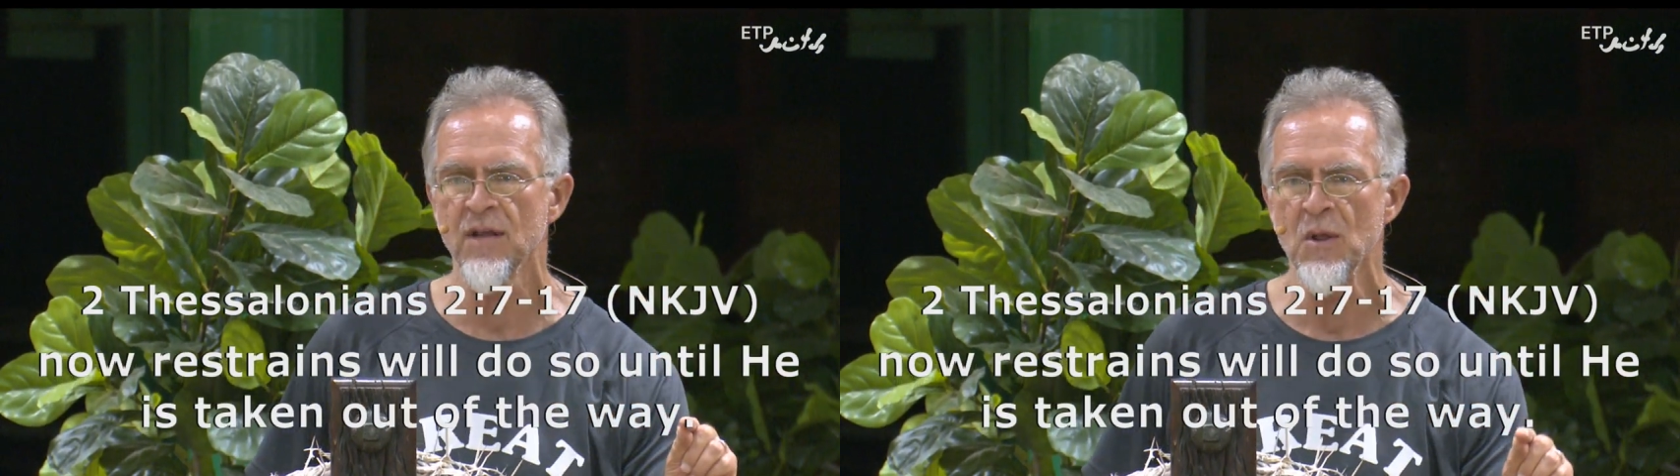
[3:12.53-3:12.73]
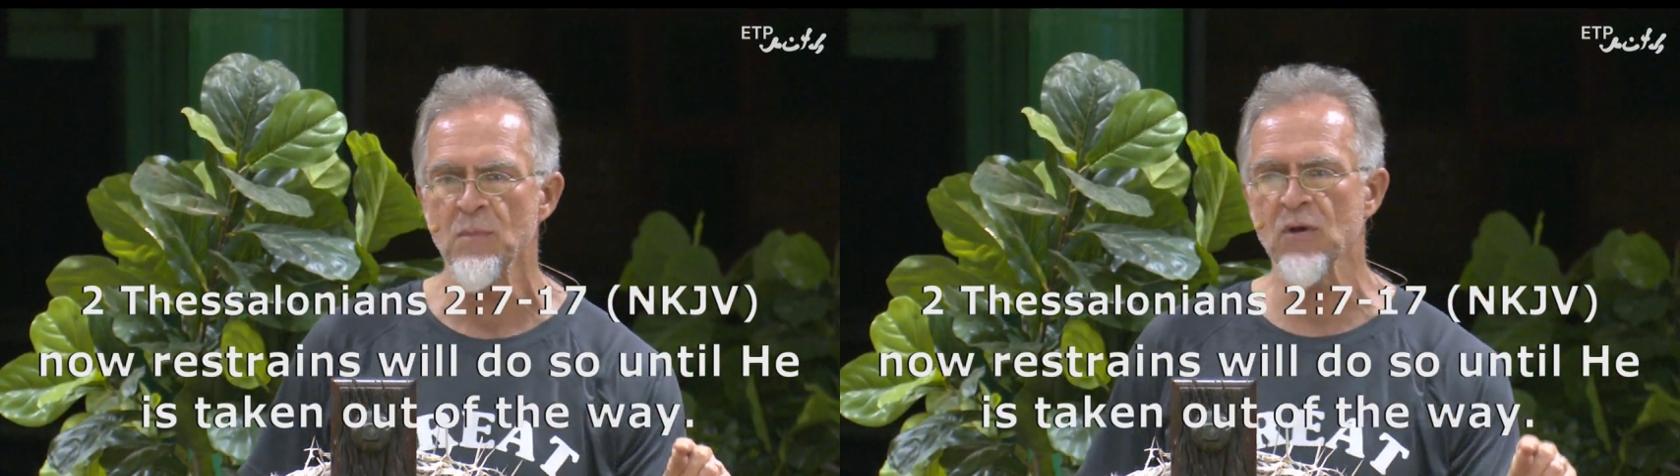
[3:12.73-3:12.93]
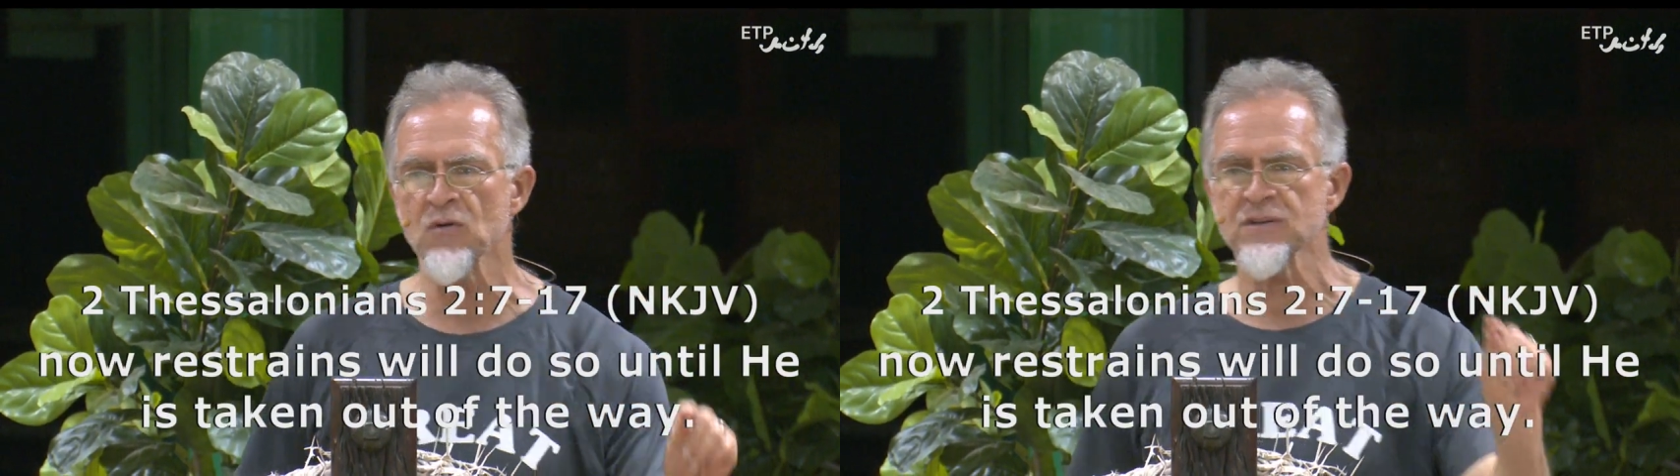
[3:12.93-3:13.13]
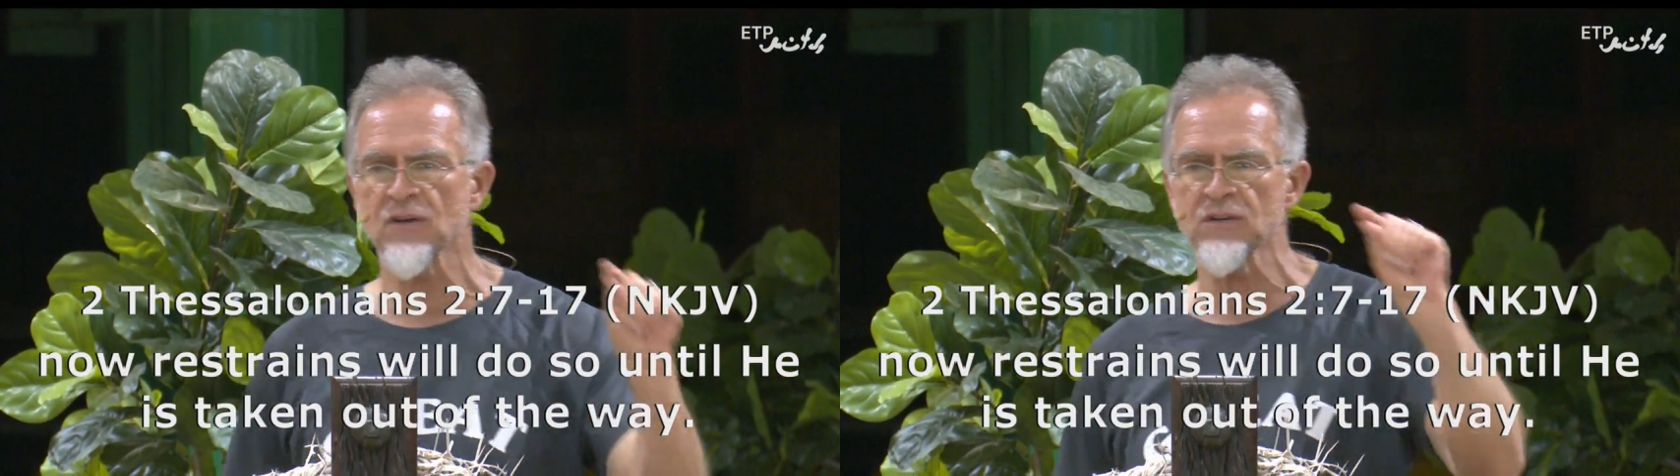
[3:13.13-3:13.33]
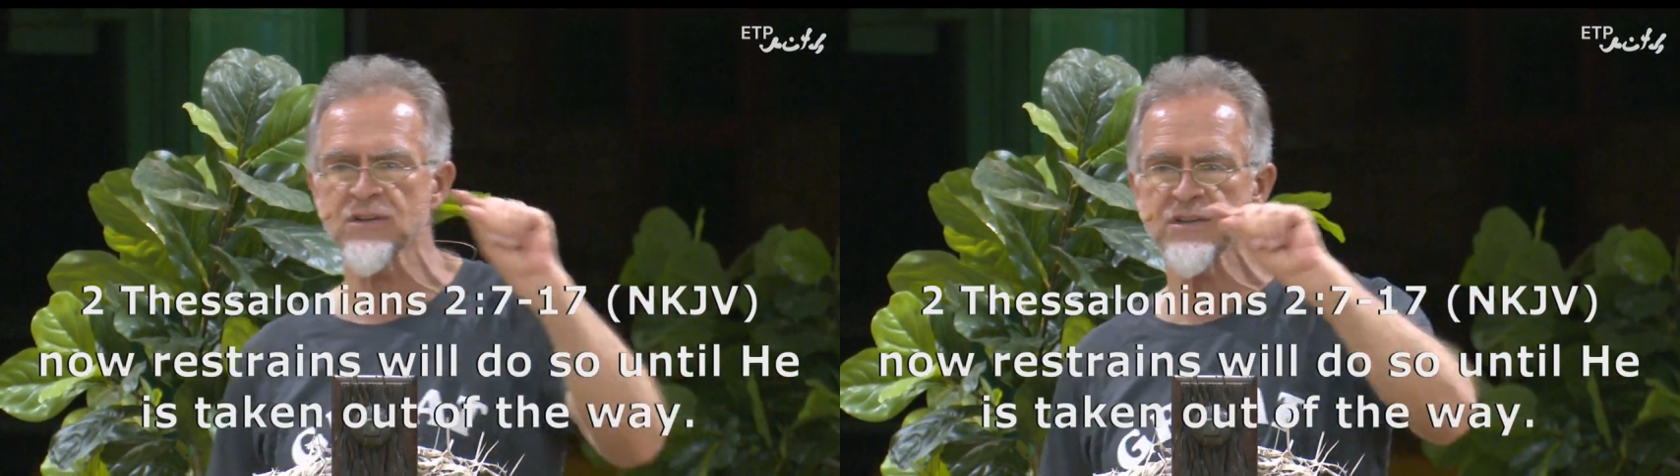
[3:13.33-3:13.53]
because a
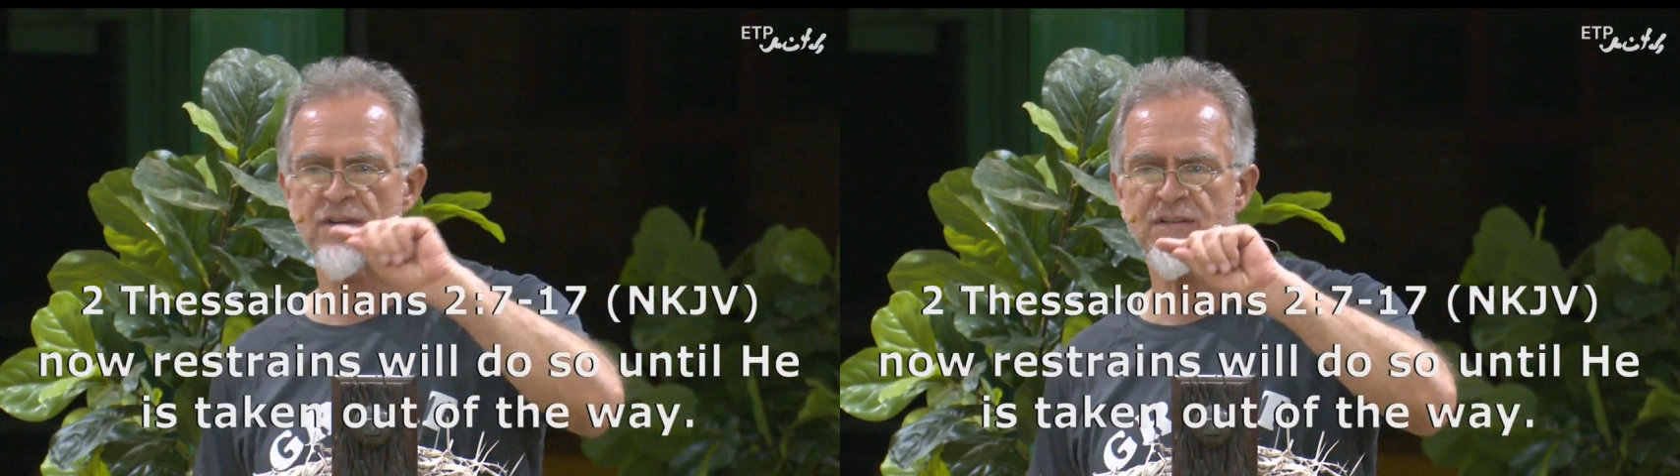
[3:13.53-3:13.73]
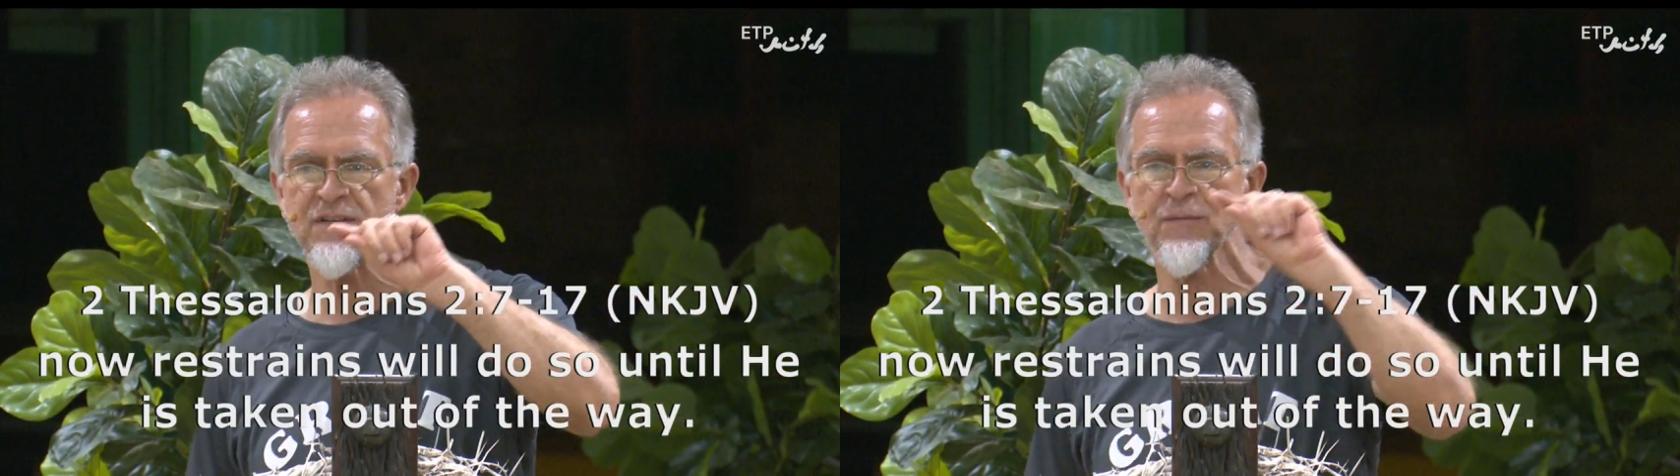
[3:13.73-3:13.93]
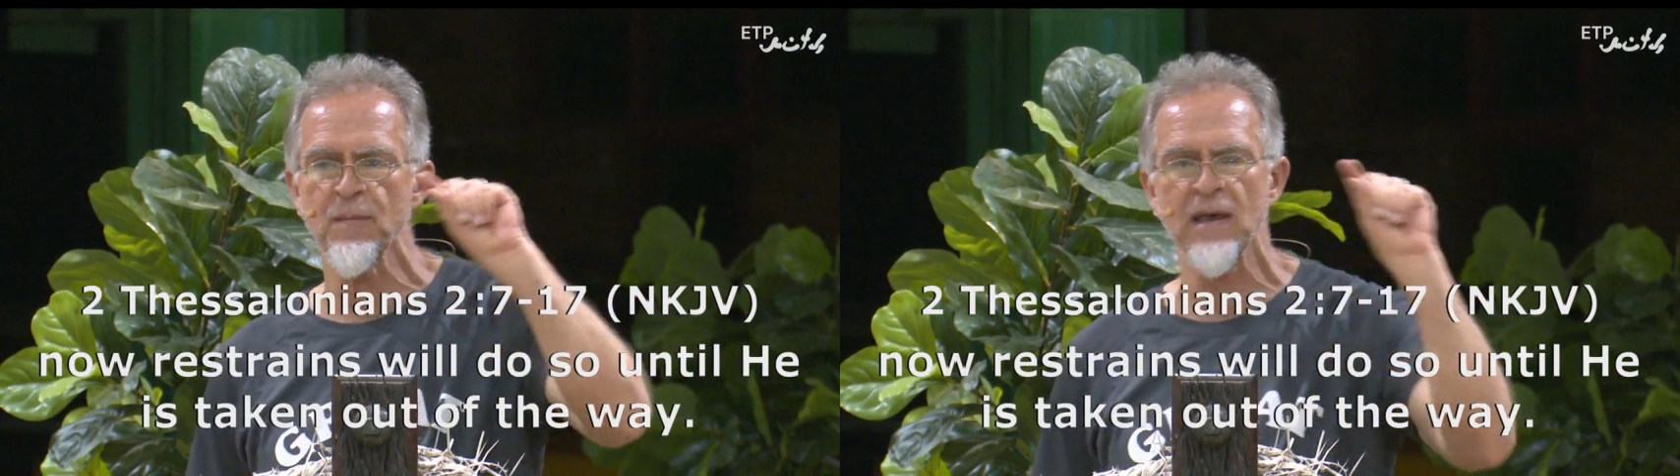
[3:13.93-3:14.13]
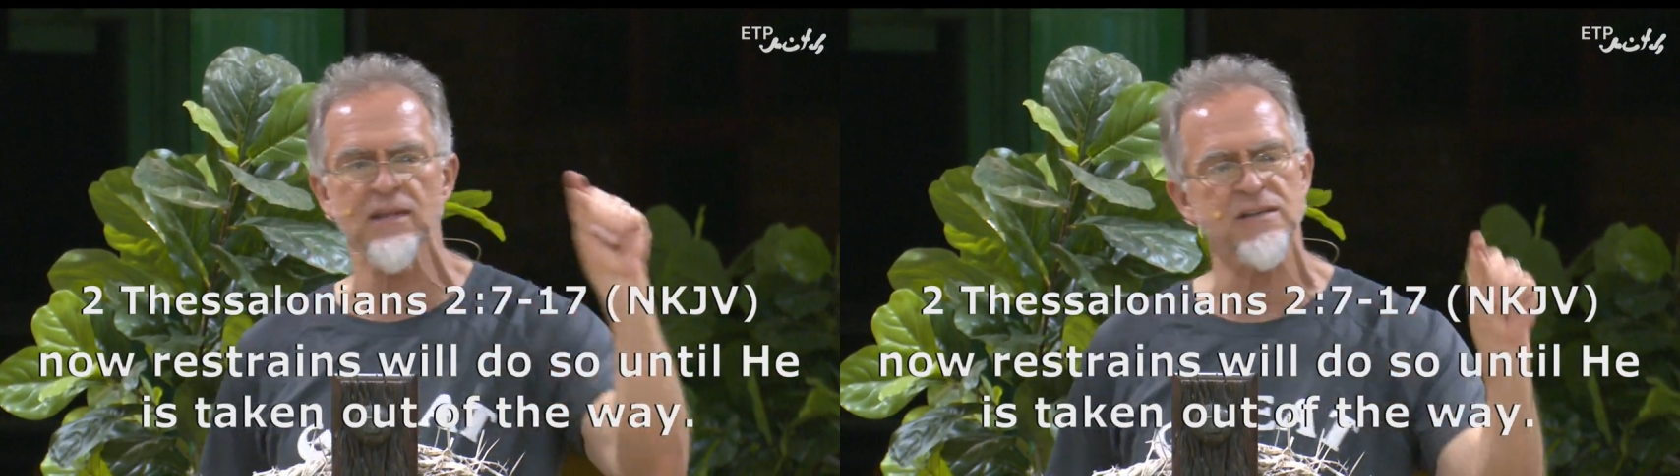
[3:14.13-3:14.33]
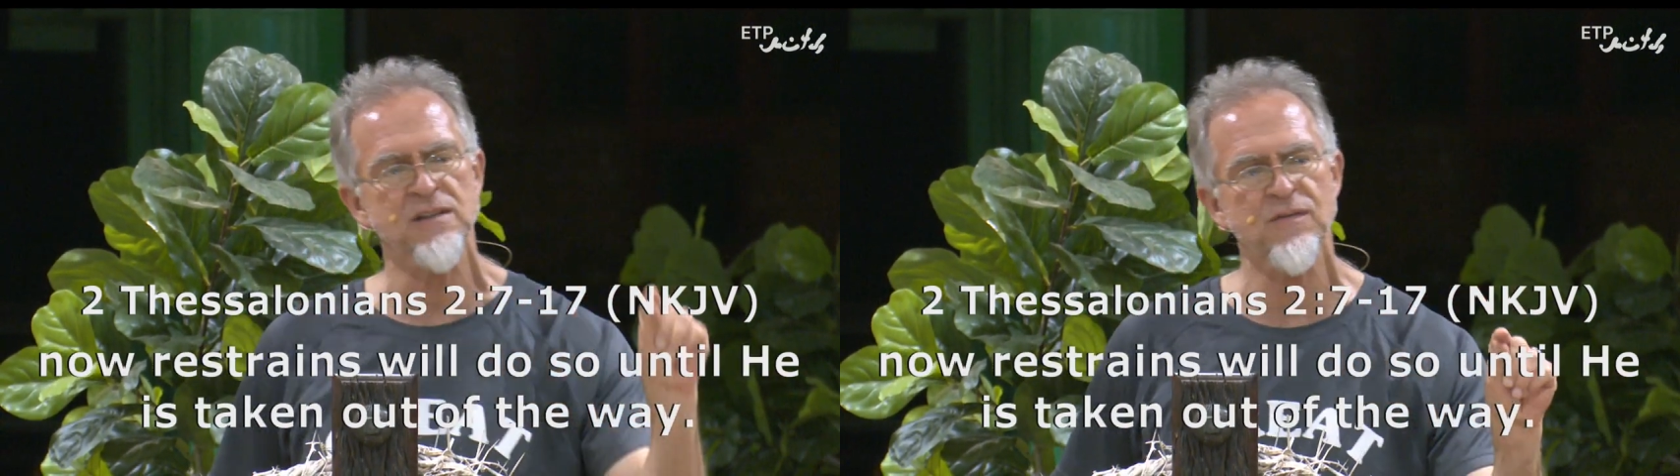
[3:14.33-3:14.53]
conservative man
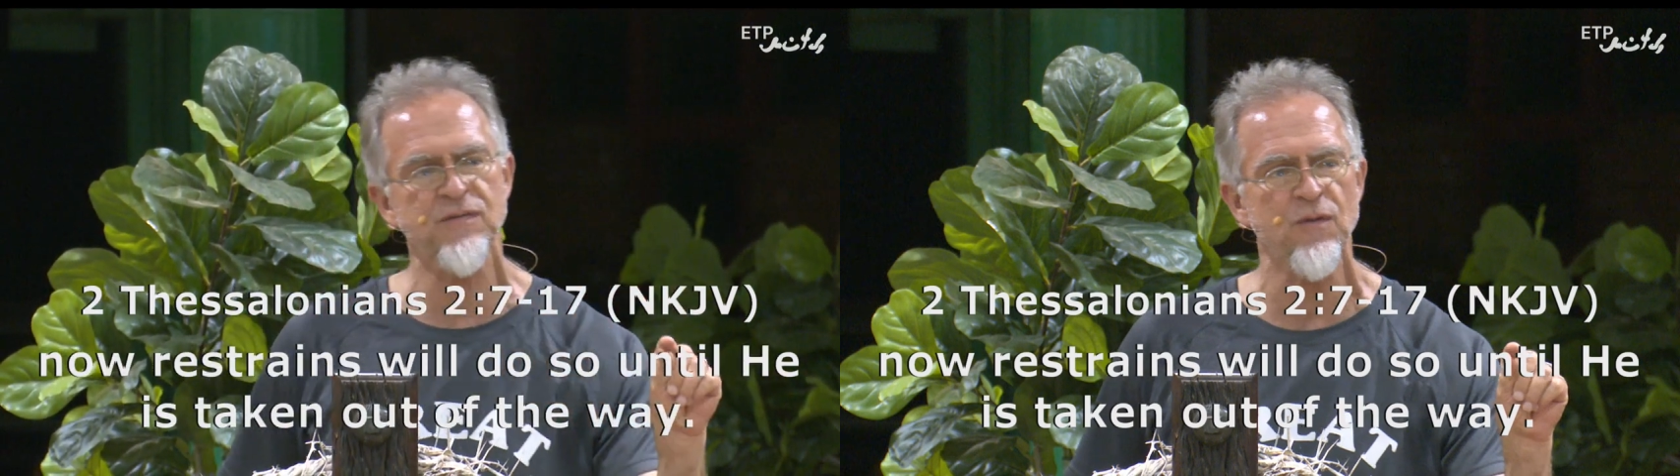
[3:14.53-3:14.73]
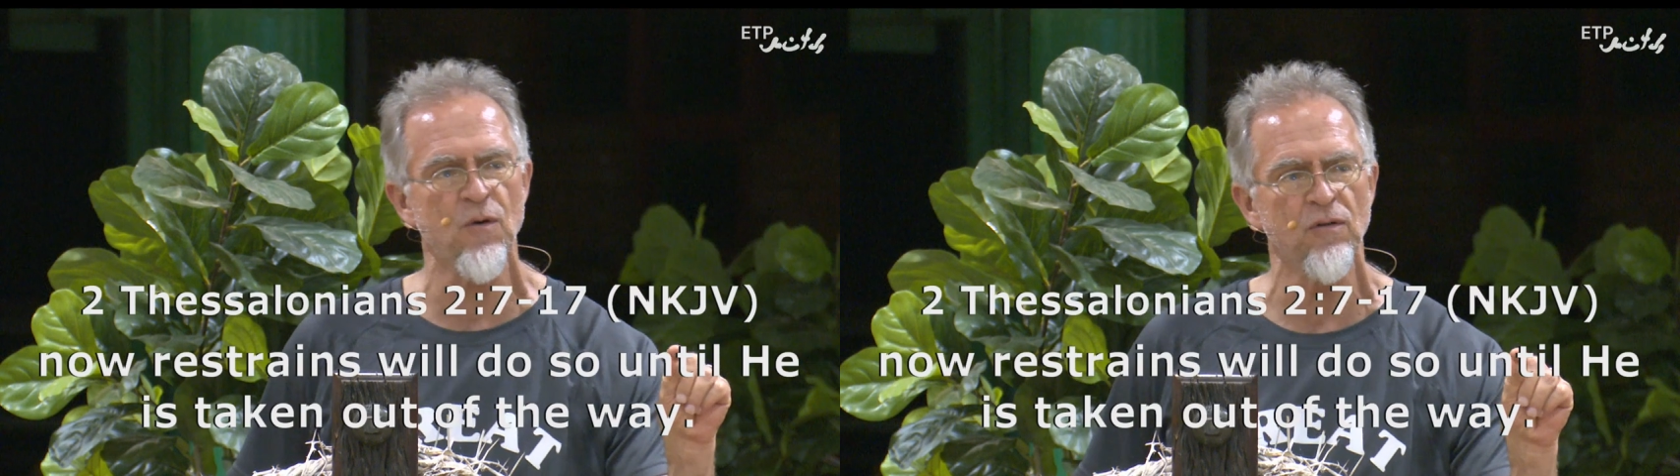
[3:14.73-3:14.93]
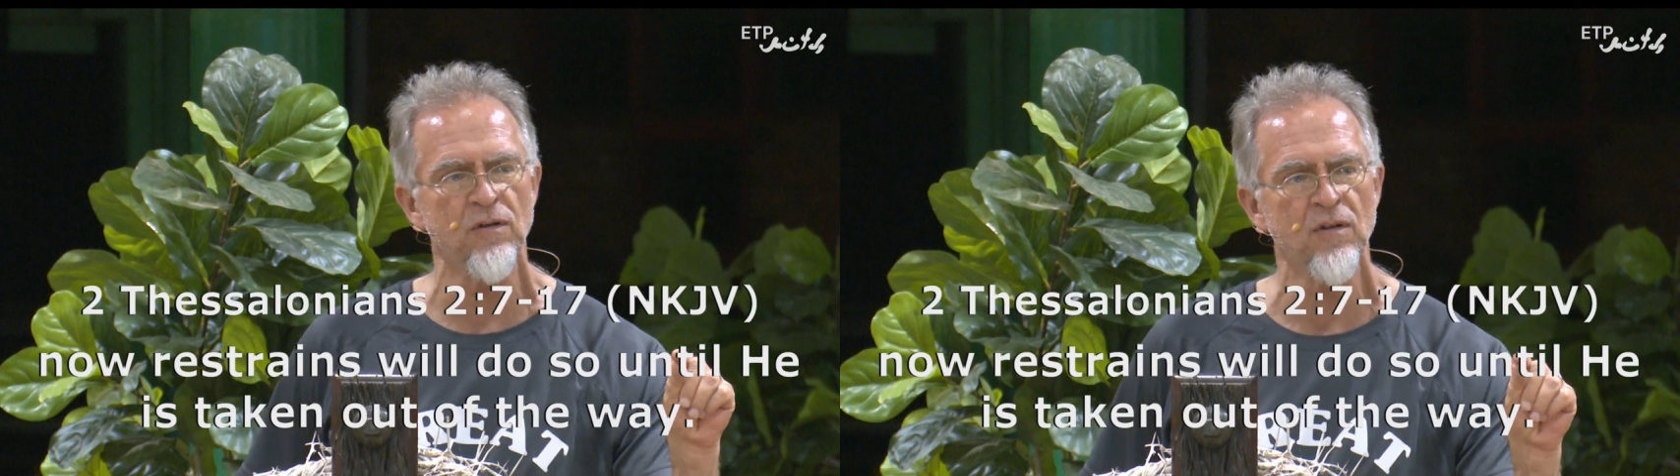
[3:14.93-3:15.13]
does not fall